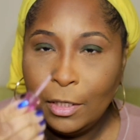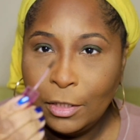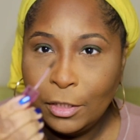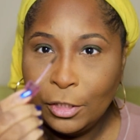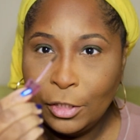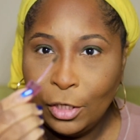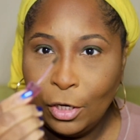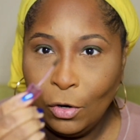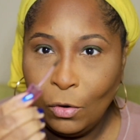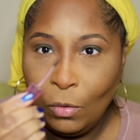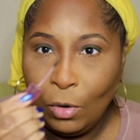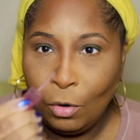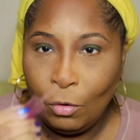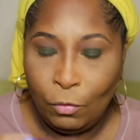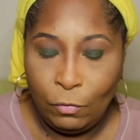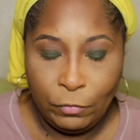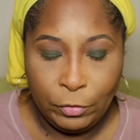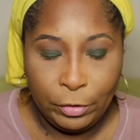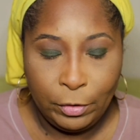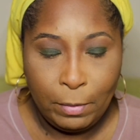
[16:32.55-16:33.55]
to go
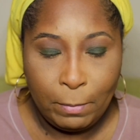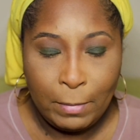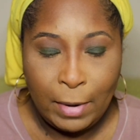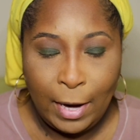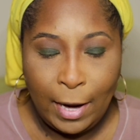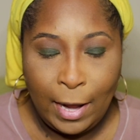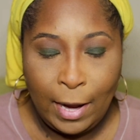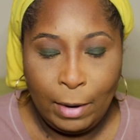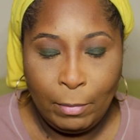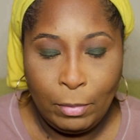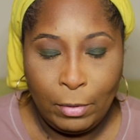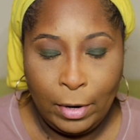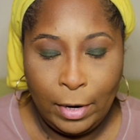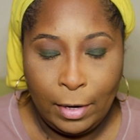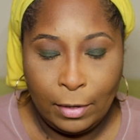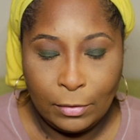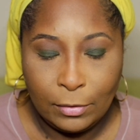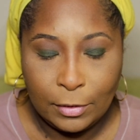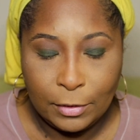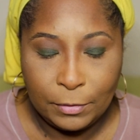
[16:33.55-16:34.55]
over my
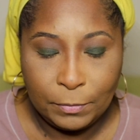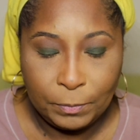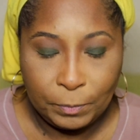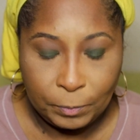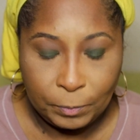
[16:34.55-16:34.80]
eyebrows.